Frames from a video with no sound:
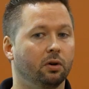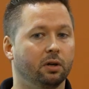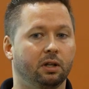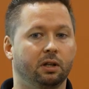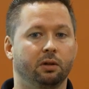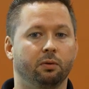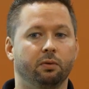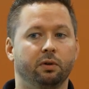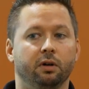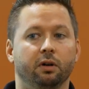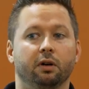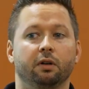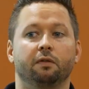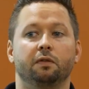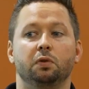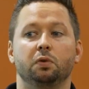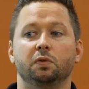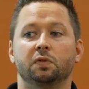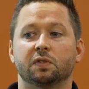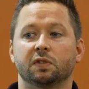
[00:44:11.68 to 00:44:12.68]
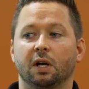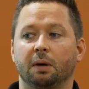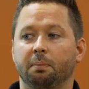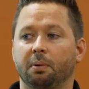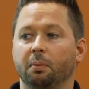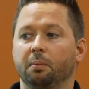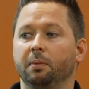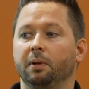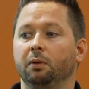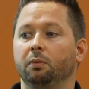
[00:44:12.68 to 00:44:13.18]
going in the winter. If you
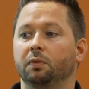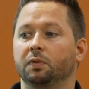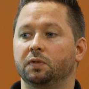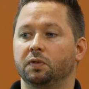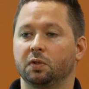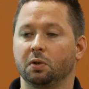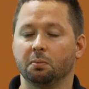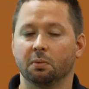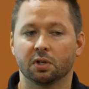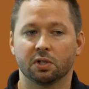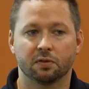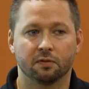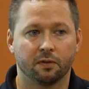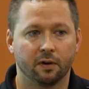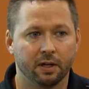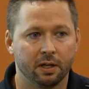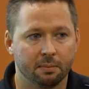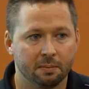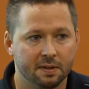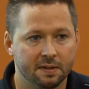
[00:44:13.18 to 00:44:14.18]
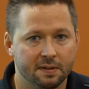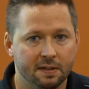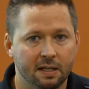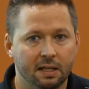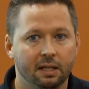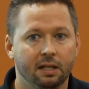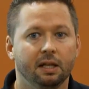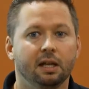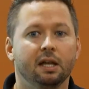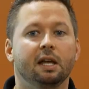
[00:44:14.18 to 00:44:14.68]
supplement with too much vitamin
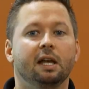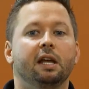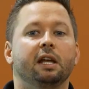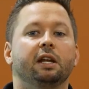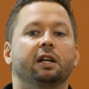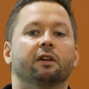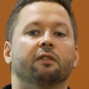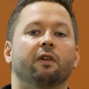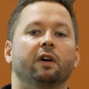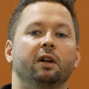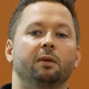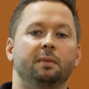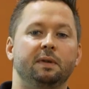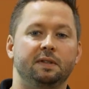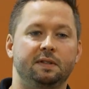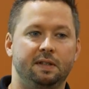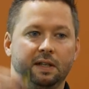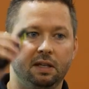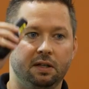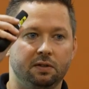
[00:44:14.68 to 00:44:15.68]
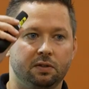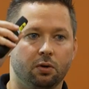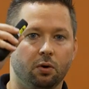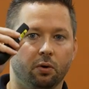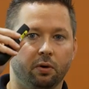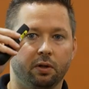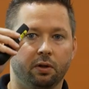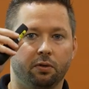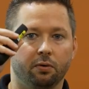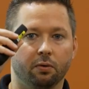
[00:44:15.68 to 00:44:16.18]
D and your vitamin D is
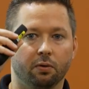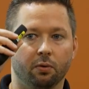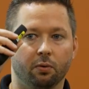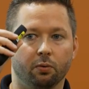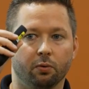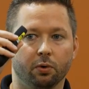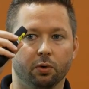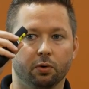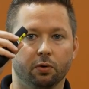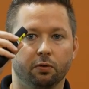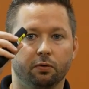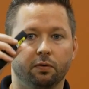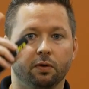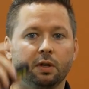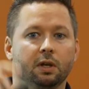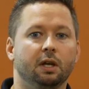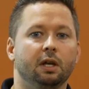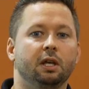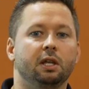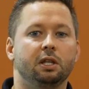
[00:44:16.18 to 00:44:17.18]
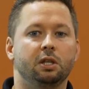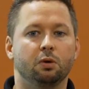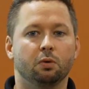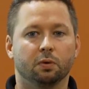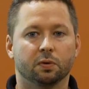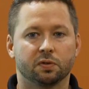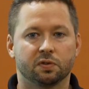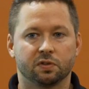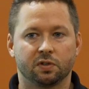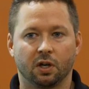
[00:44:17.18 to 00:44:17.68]
going through the roof,
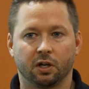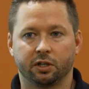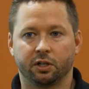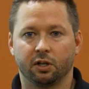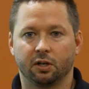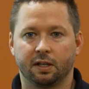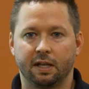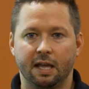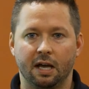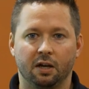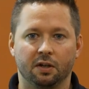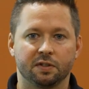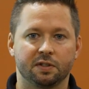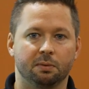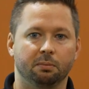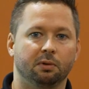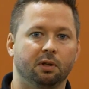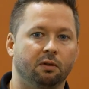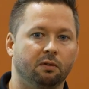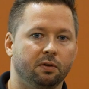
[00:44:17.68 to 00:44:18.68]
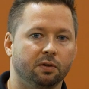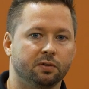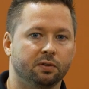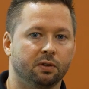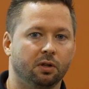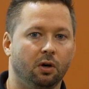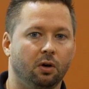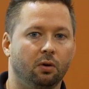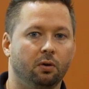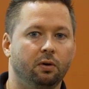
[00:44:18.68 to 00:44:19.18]
you will suck your calcium
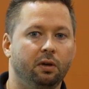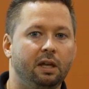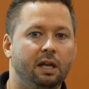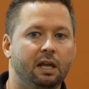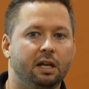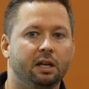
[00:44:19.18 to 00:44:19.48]
levels low